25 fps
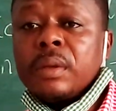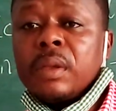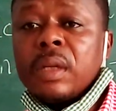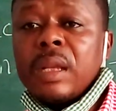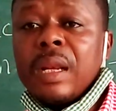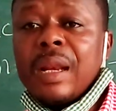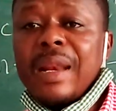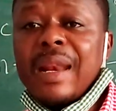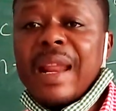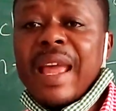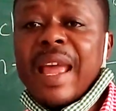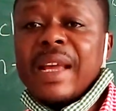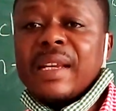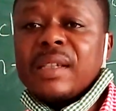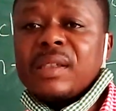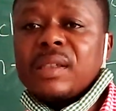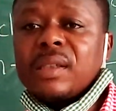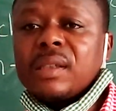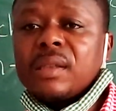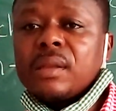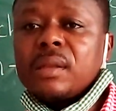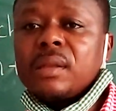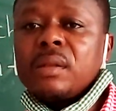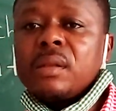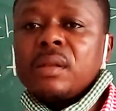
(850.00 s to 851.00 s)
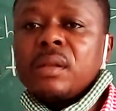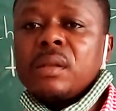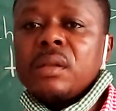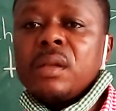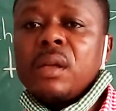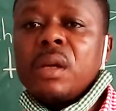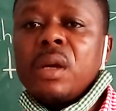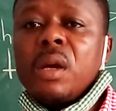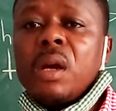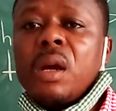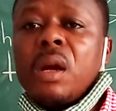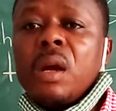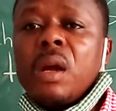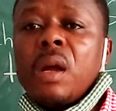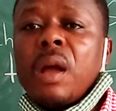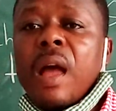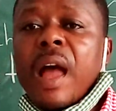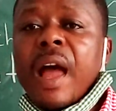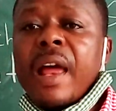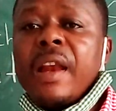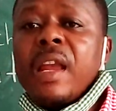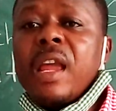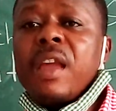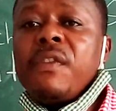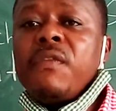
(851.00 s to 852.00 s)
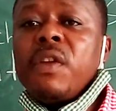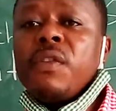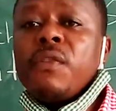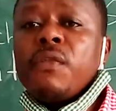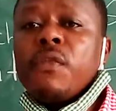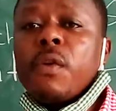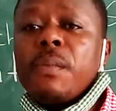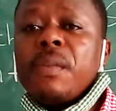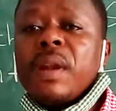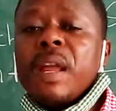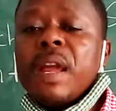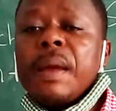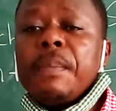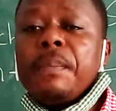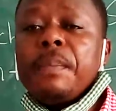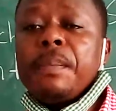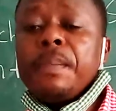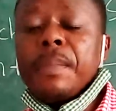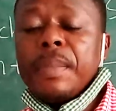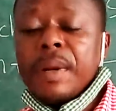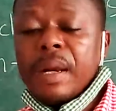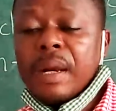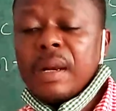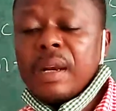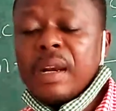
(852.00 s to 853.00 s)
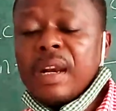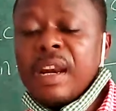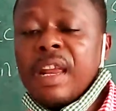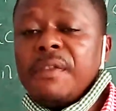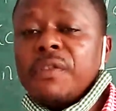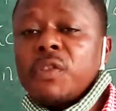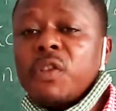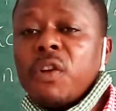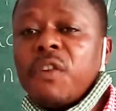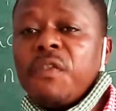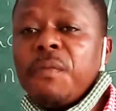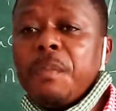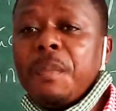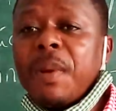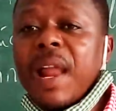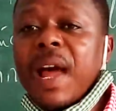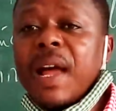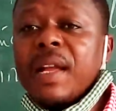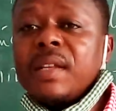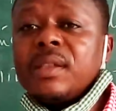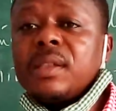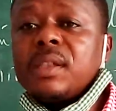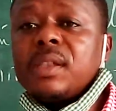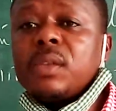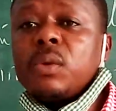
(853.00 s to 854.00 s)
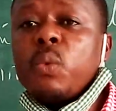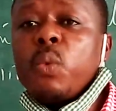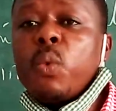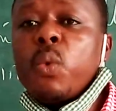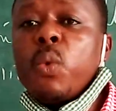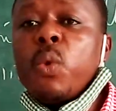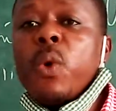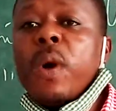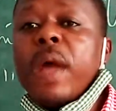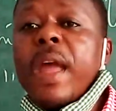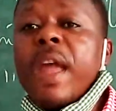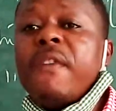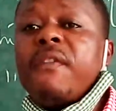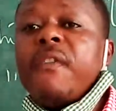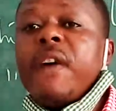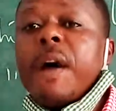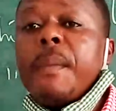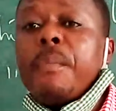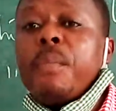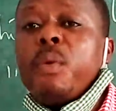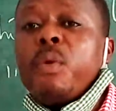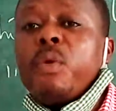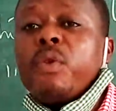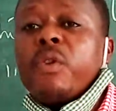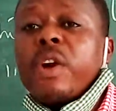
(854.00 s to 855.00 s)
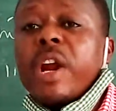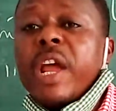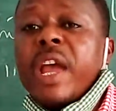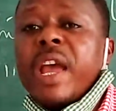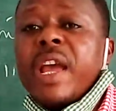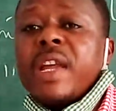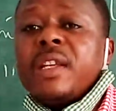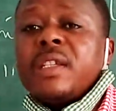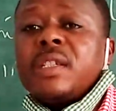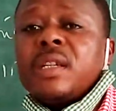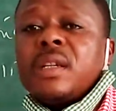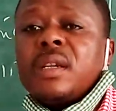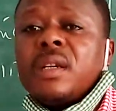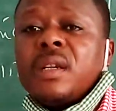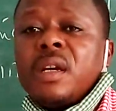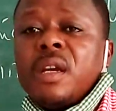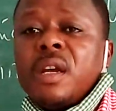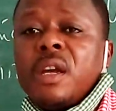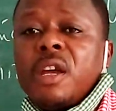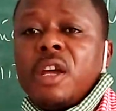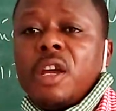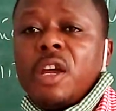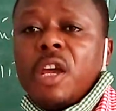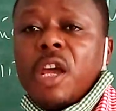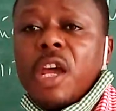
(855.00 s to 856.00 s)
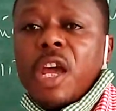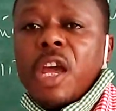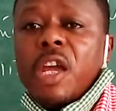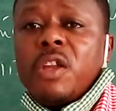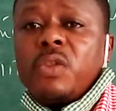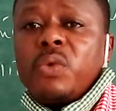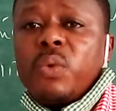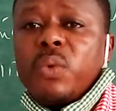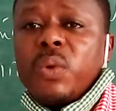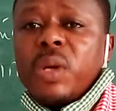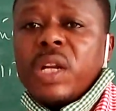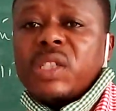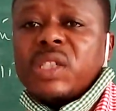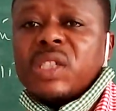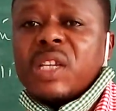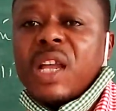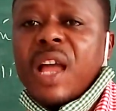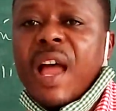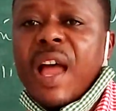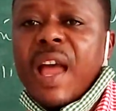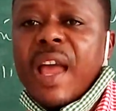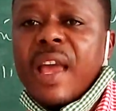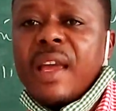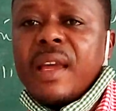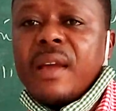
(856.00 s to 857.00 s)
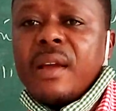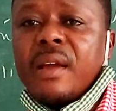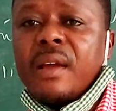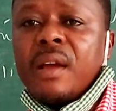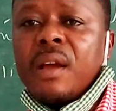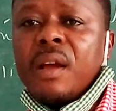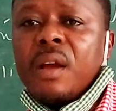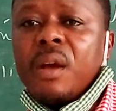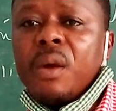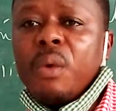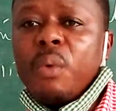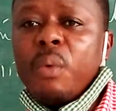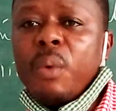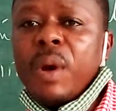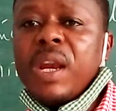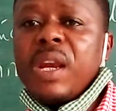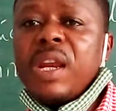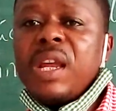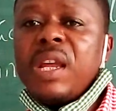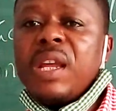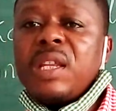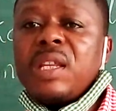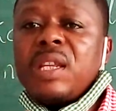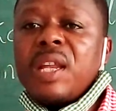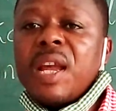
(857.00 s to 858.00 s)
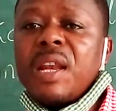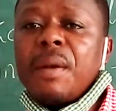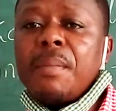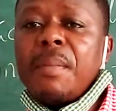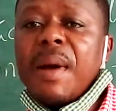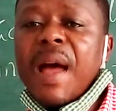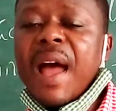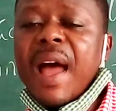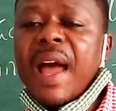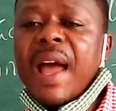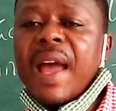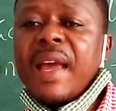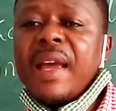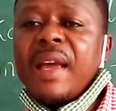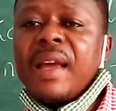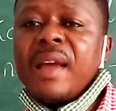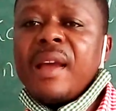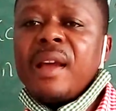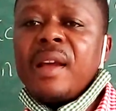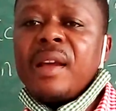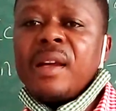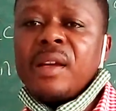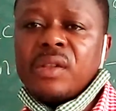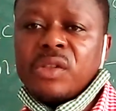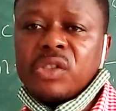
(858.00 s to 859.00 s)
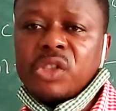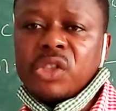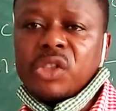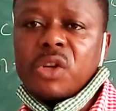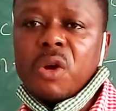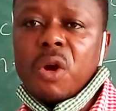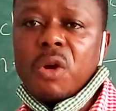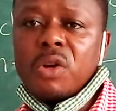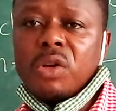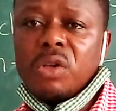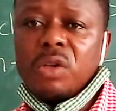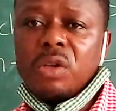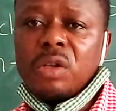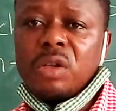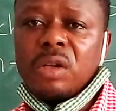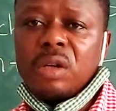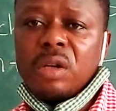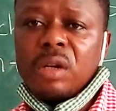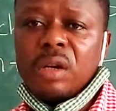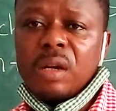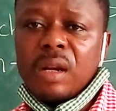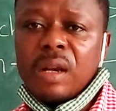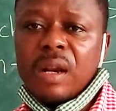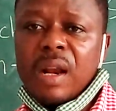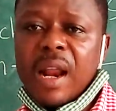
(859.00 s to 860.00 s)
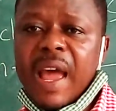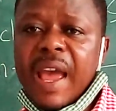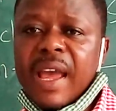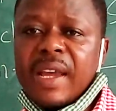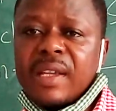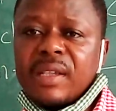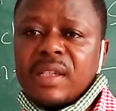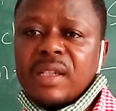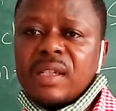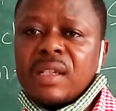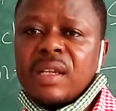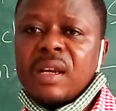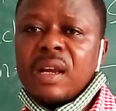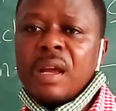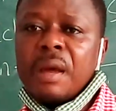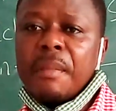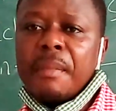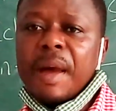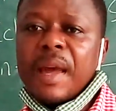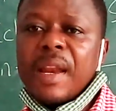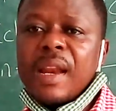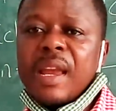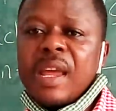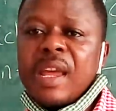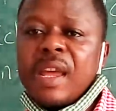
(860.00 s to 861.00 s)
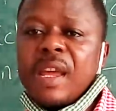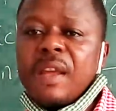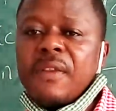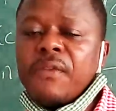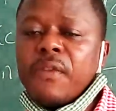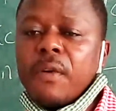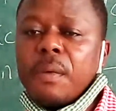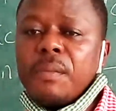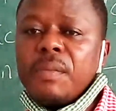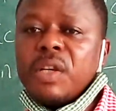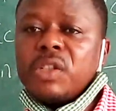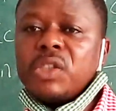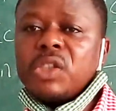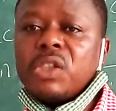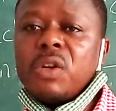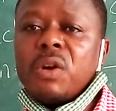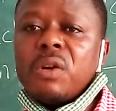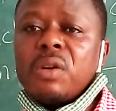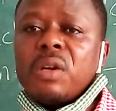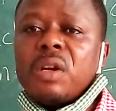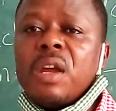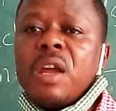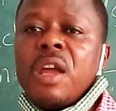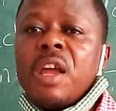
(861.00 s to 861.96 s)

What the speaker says: lakes, and even from the leaves of plants will evaporate into the sky when heated by sunlight, by the heat from the sun.